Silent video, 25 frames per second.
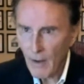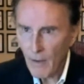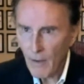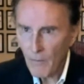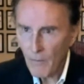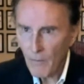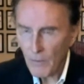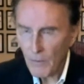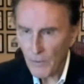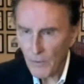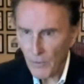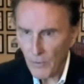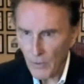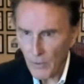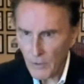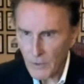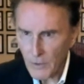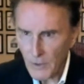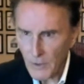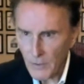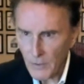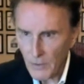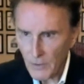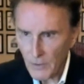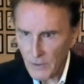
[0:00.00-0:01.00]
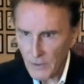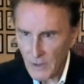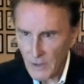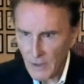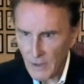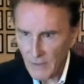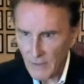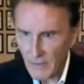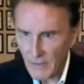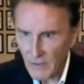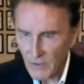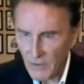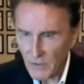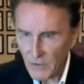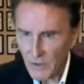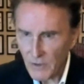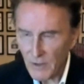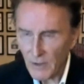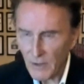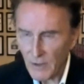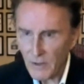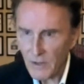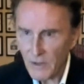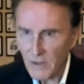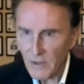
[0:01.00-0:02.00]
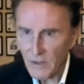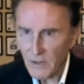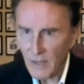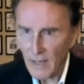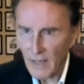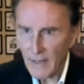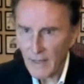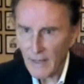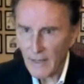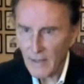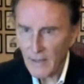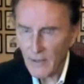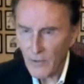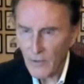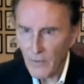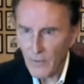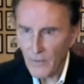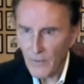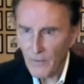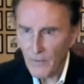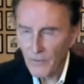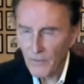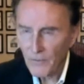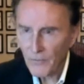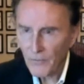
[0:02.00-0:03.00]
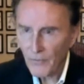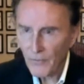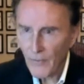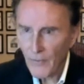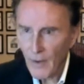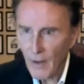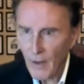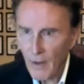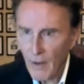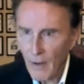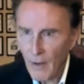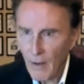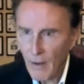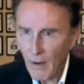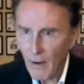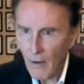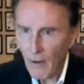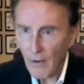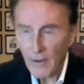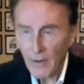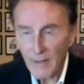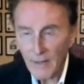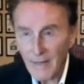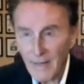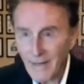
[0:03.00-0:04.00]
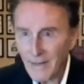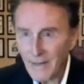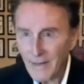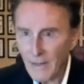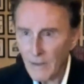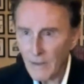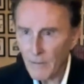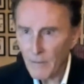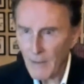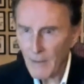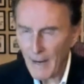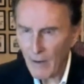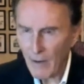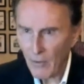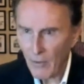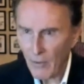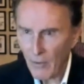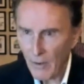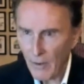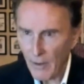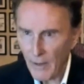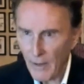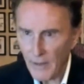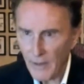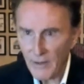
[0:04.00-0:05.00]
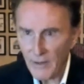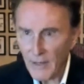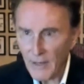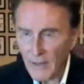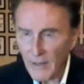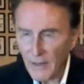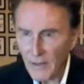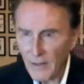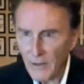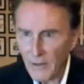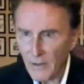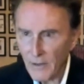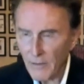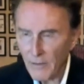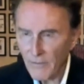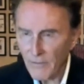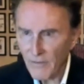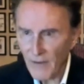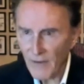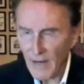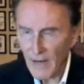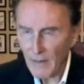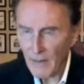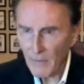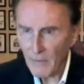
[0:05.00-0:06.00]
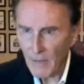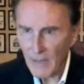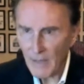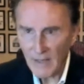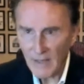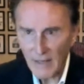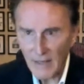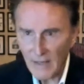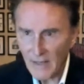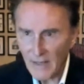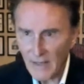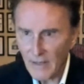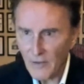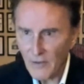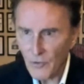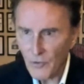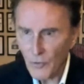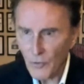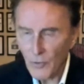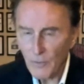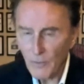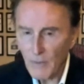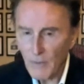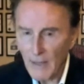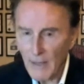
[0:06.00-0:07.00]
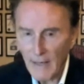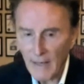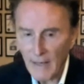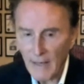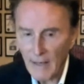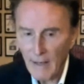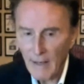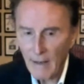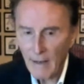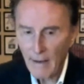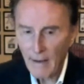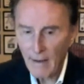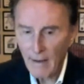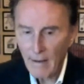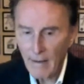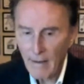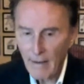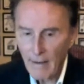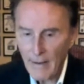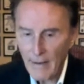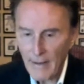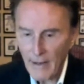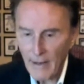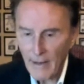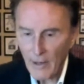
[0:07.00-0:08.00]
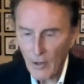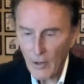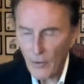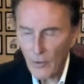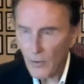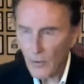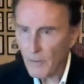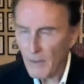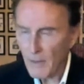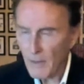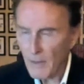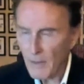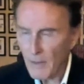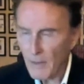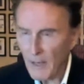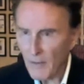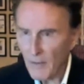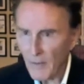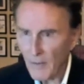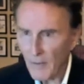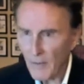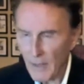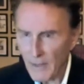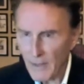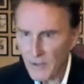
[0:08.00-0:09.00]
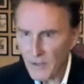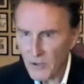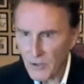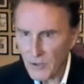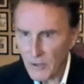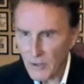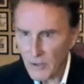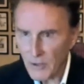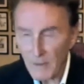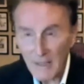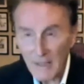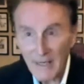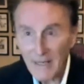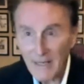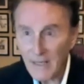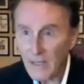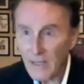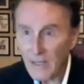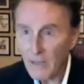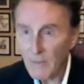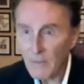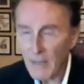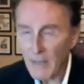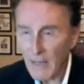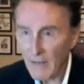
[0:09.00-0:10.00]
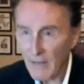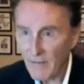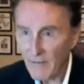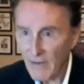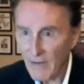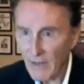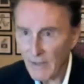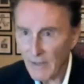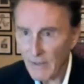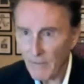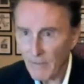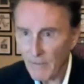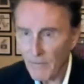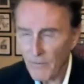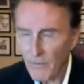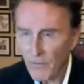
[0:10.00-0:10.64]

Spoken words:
But there are also those individuals in our society who are addicted to power, addicted to fame, addicted to being in a codependent relationship, addicted to being a victim.